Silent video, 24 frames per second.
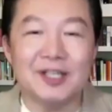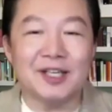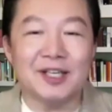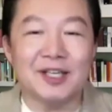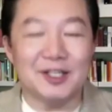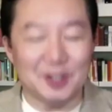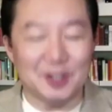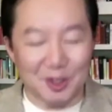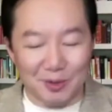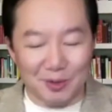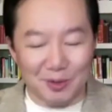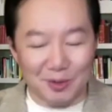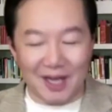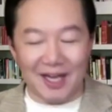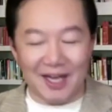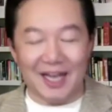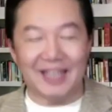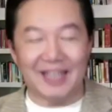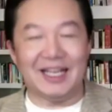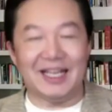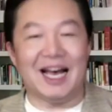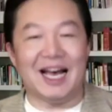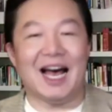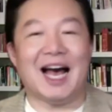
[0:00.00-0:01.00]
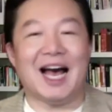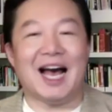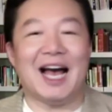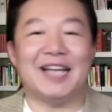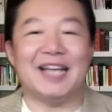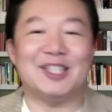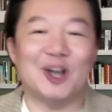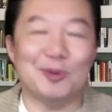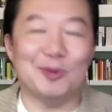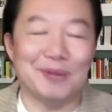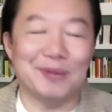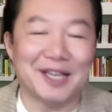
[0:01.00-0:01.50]
know what? Yeah, I
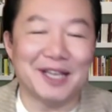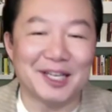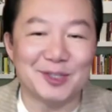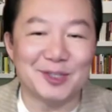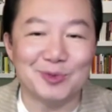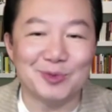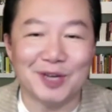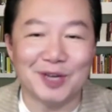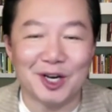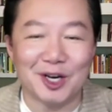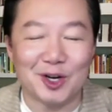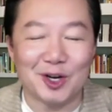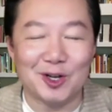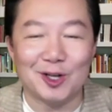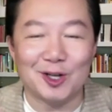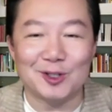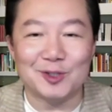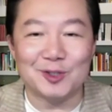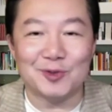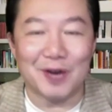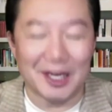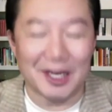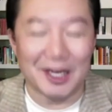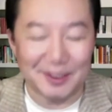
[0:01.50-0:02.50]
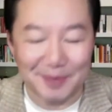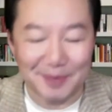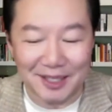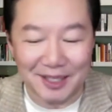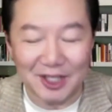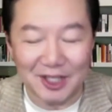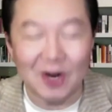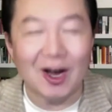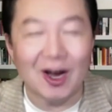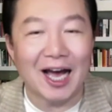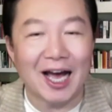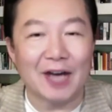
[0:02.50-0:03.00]
know, because we're close friends, but I
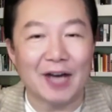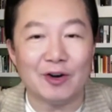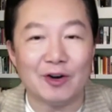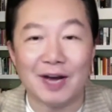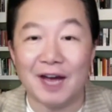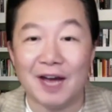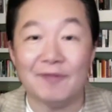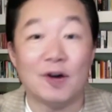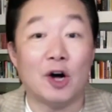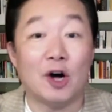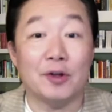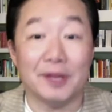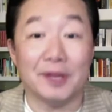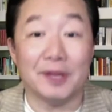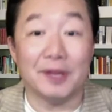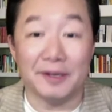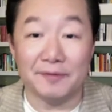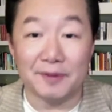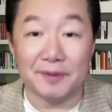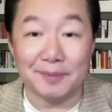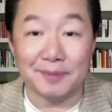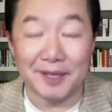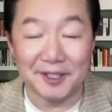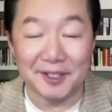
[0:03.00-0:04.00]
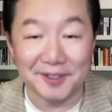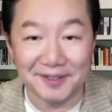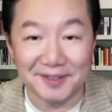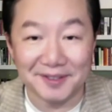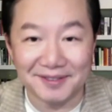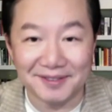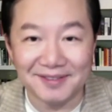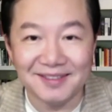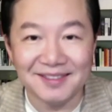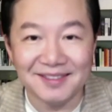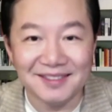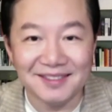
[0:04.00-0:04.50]
don't have all the information.
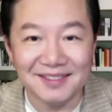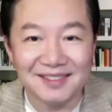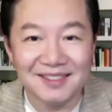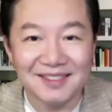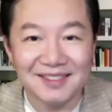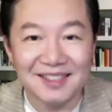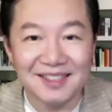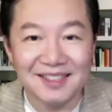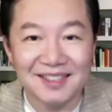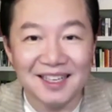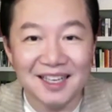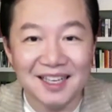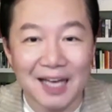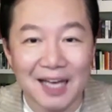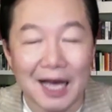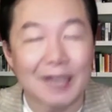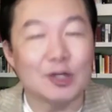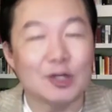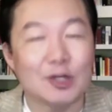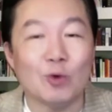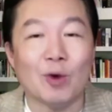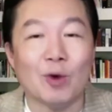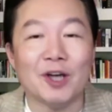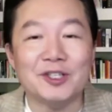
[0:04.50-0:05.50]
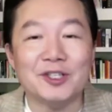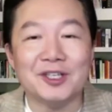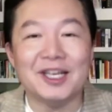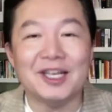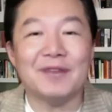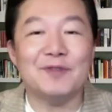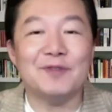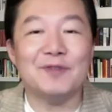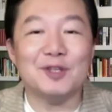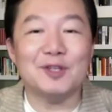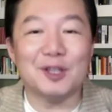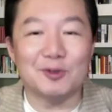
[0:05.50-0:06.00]
I don't want to give
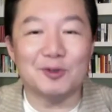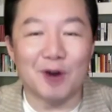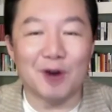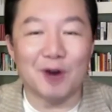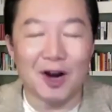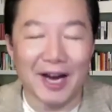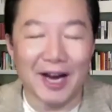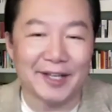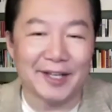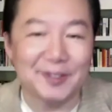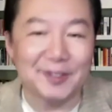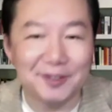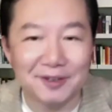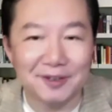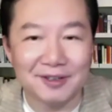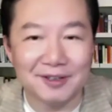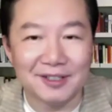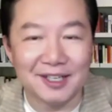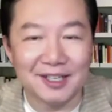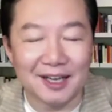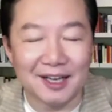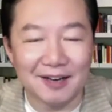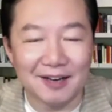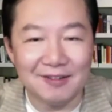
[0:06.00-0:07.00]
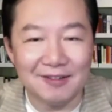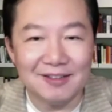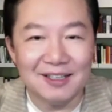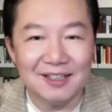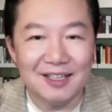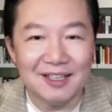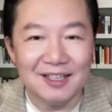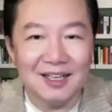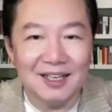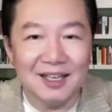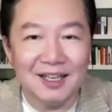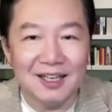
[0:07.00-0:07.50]
you the wrong answer,
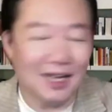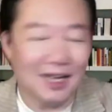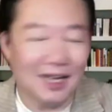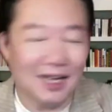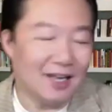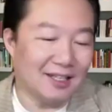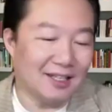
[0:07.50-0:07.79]
and